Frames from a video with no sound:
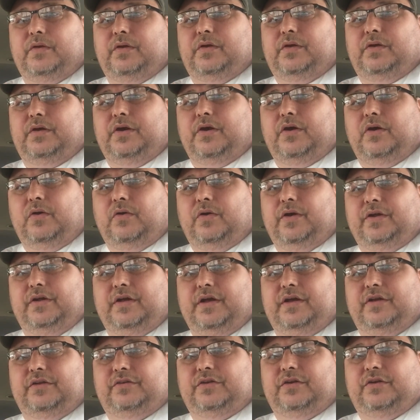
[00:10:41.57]

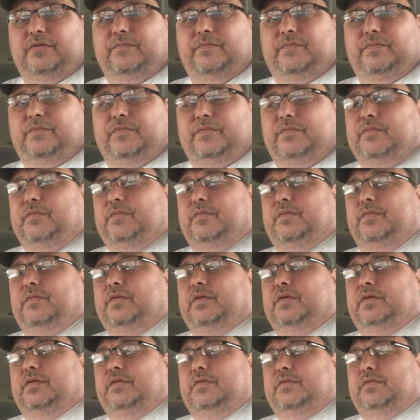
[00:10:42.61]
It's
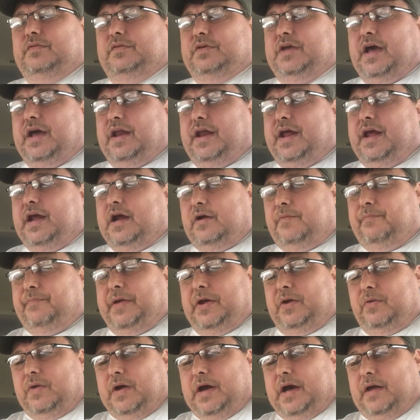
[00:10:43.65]
got ARP
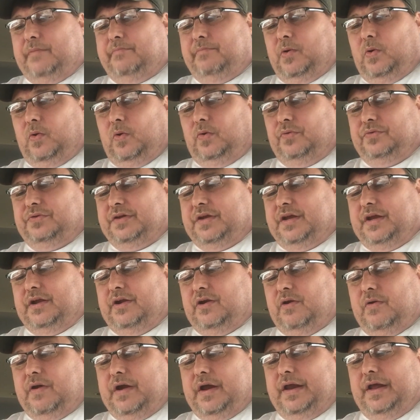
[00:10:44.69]
rod bolts in it
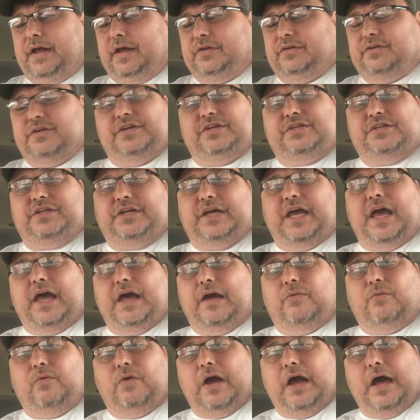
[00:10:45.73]
already. It's a
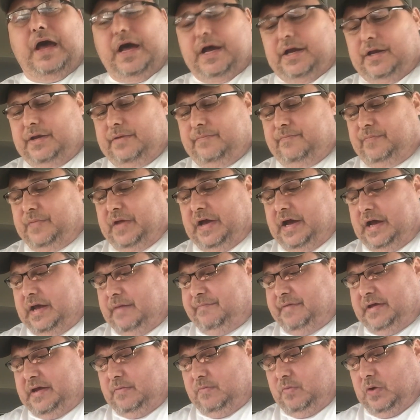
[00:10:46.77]
scat rod,
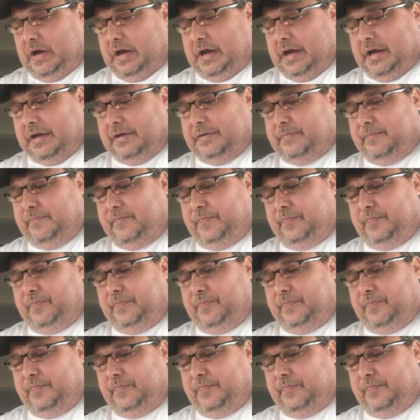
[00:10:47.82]
I-beam rod.